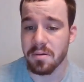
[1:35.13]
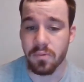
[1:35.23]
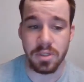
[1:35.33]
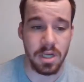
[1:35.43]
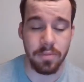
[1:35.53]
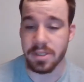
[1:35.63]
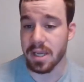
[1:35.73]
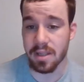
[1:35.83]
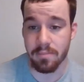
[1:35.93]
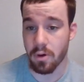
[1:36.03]
which I'll be
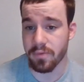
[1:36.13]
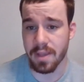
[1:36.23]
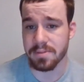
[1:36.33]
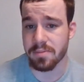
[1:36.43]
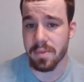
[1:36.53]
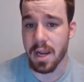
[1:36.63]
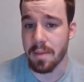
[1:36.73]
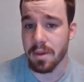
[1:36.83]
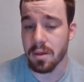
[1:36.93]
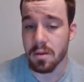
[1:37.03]
taking them both games in
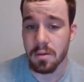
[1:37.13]
Miami,